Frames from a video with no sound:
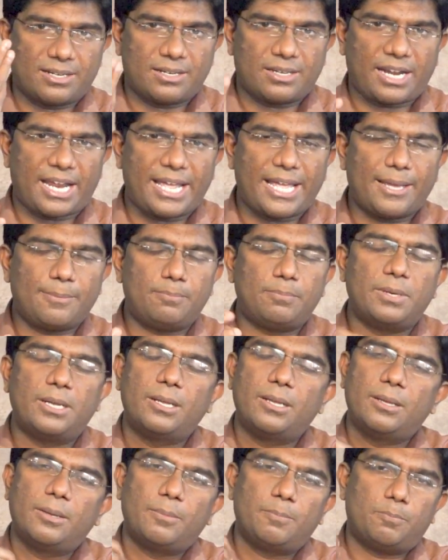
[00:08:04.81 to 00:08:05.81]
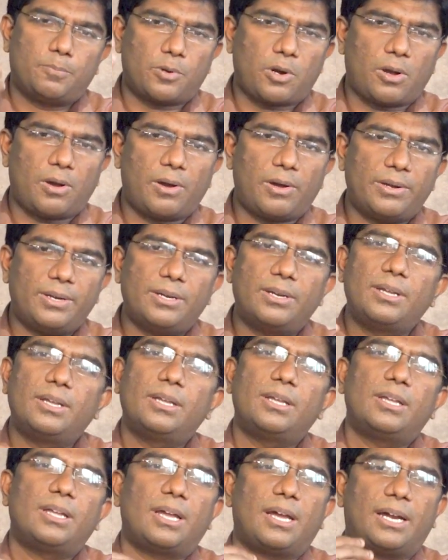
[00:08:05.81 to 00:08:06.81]
crab, prawn,
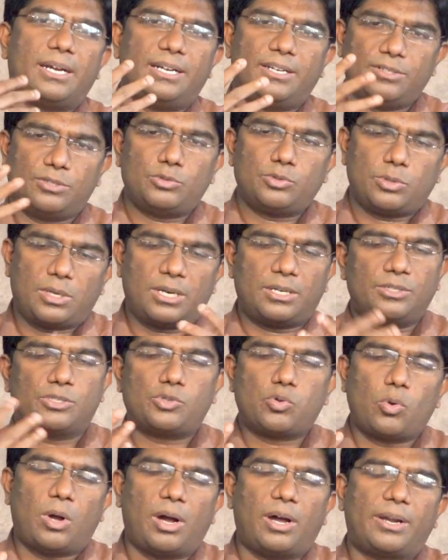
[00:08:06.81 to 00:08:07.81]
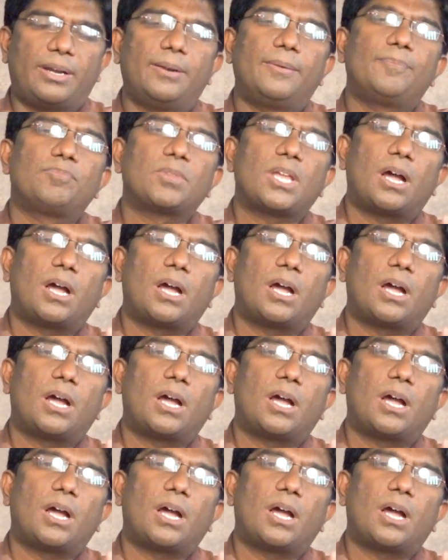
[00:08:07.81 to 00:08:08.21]
and so on,